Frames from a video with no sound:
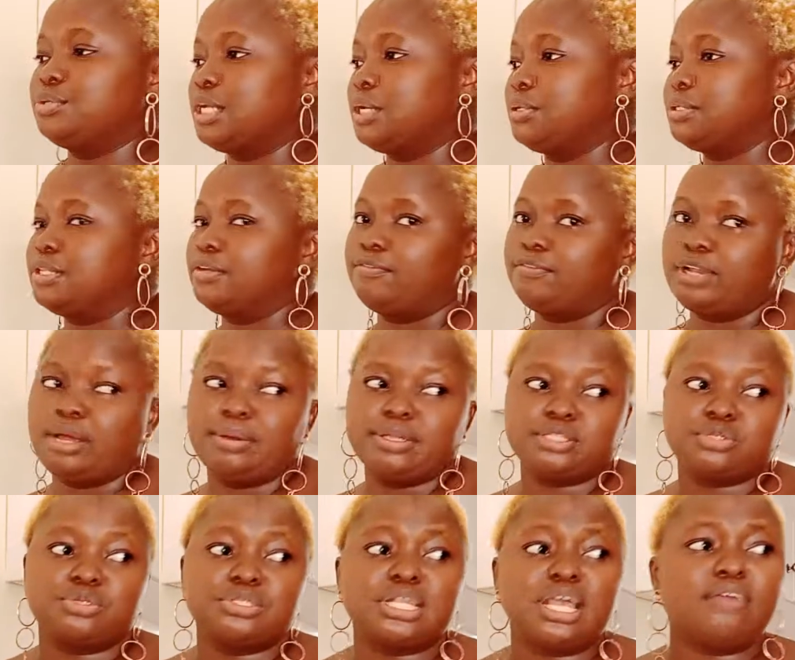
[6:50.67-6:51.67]
tone down the
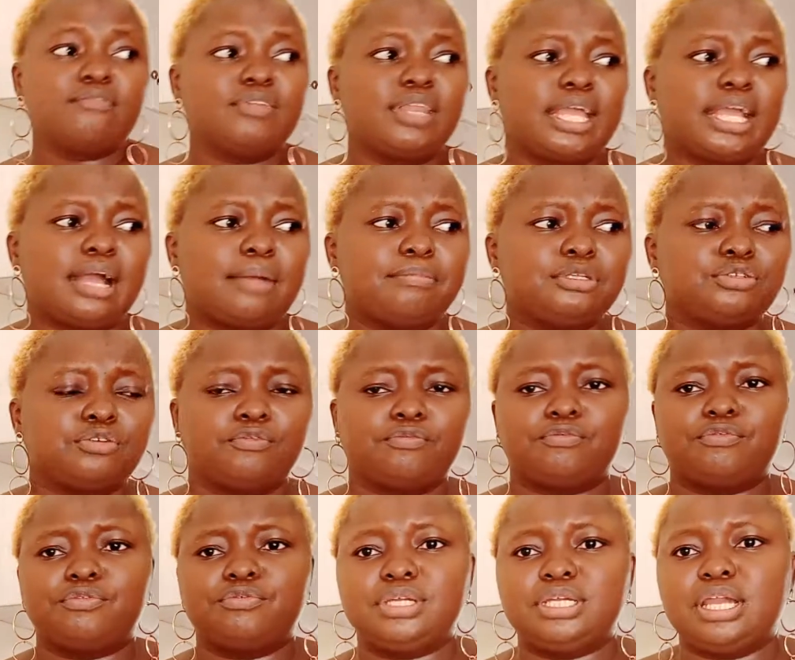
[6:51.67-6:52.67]
flowers. Because I have like a bit of
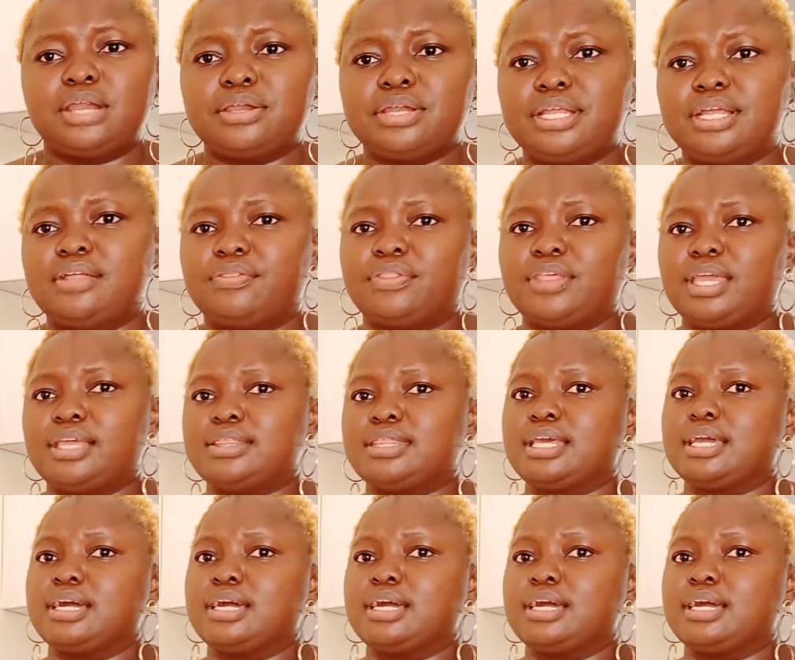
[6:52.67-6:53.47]
greenery and there